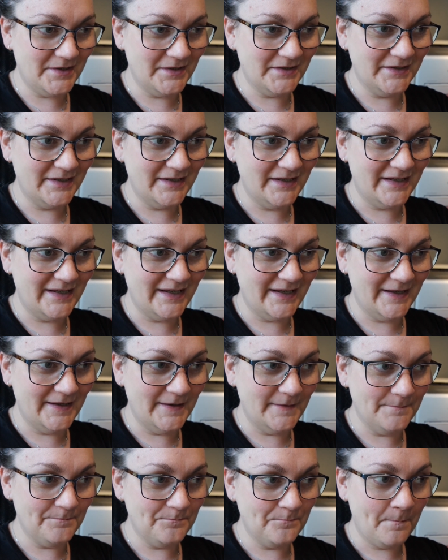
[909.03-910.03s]

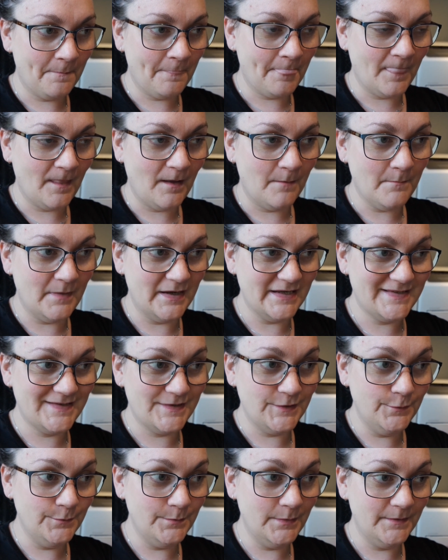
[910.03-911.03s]
on my
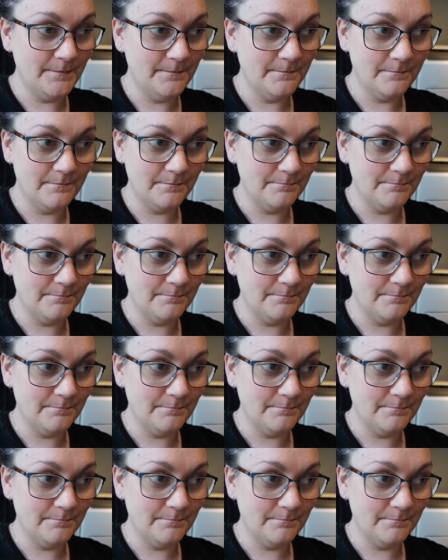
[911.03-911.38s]
Zoom